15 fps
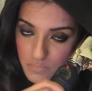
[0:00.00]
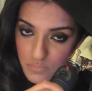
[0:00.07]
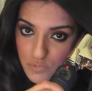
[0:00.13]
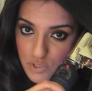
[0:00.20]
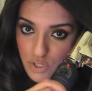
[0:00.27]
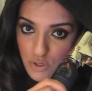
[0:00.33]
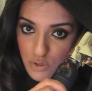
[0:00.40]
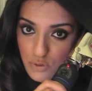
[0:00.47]

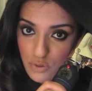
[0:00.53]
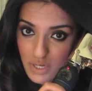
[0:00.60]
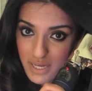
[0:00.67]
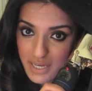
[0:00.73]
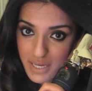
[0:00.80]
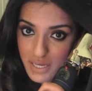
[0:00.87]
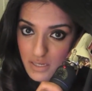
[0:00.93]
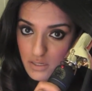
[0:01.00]
So
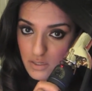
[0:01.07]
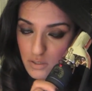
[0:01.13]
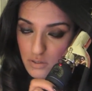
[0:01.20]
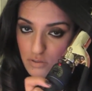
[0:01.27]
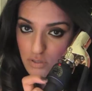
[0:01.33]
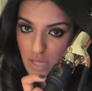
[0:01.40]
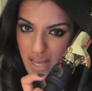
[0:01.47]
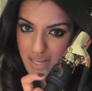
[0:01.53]
again,
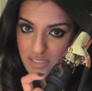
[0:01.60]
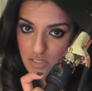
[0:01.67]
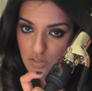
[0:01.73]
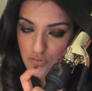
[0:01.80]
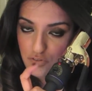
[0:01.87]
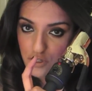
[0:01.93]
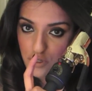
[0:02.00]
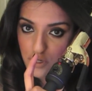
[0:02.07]
as
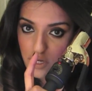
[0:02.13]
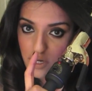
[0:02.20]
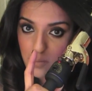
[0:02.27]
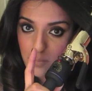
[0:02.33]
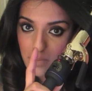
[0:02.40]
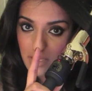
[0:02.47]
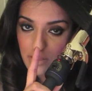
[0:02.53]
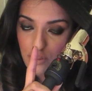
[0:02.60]
if you're gonna
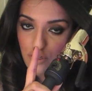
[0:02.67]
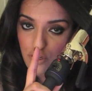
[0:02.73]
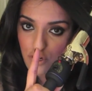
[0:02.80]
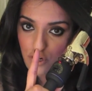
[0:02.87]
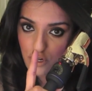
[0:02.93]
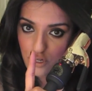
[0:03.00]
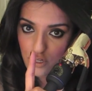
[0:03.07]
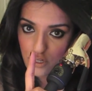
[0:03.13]
meet the
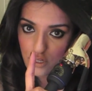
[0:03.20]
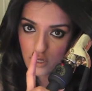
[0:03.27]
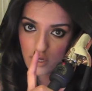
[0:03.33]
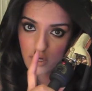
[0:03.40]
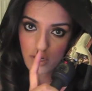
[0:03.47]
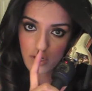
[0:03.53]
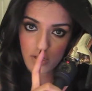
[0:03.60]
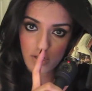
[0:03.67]
curl
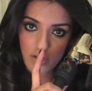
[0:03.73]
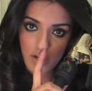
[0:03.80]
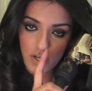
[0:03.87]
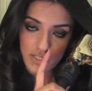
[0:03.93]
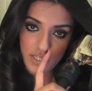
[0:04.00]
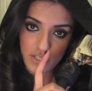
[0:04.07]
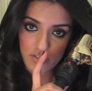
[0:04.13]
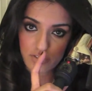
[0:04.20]
on
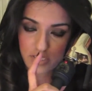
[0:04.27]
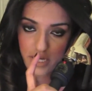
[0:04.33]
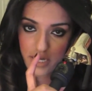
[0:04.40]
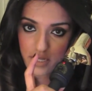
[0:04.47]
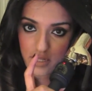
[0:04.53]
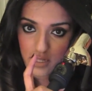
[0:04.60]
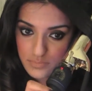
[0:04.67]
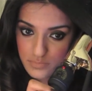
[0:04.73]
the other
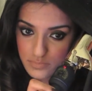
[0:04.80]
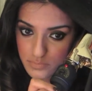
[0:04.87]
side. Like,